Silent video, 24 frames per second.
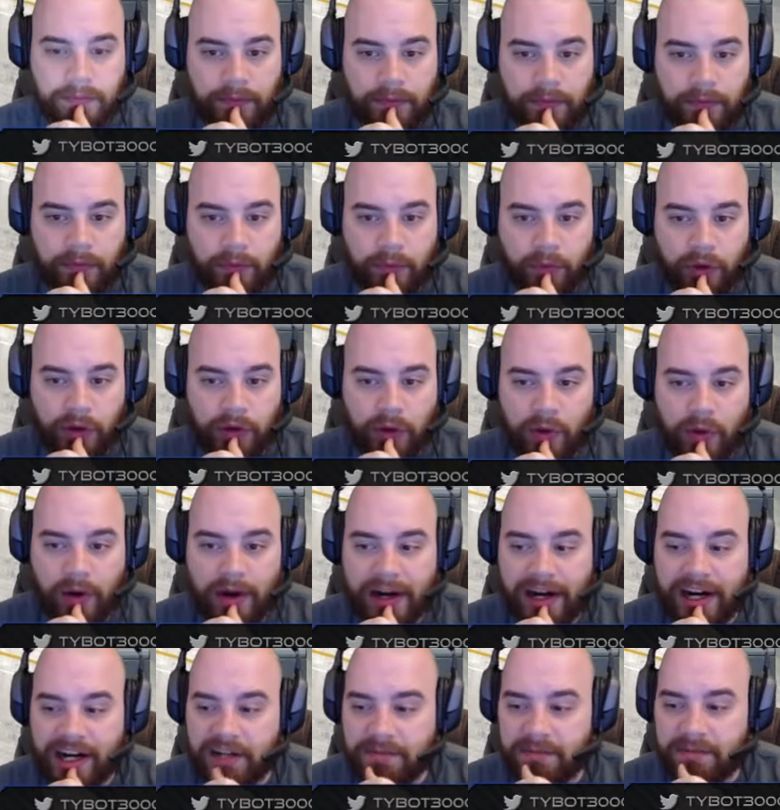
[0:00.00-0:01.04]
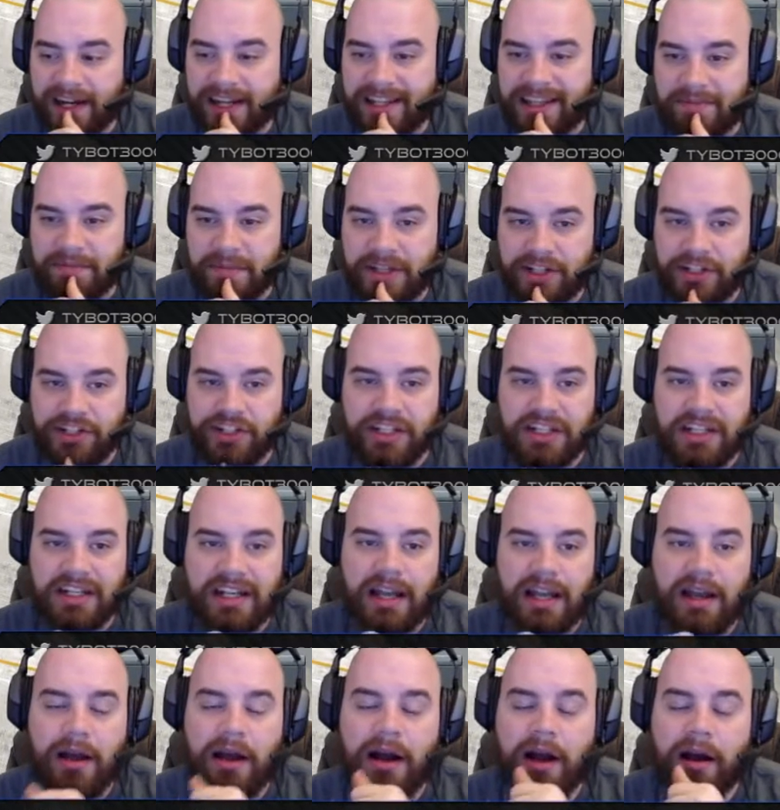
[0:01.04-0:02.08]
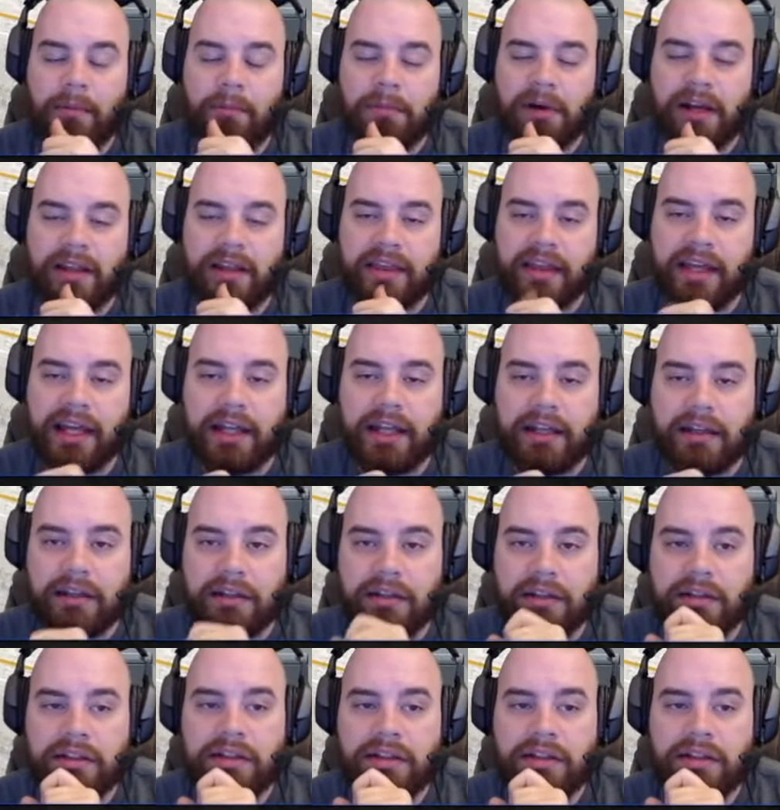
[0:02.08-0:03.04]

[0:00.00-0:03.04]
required by the mission, but then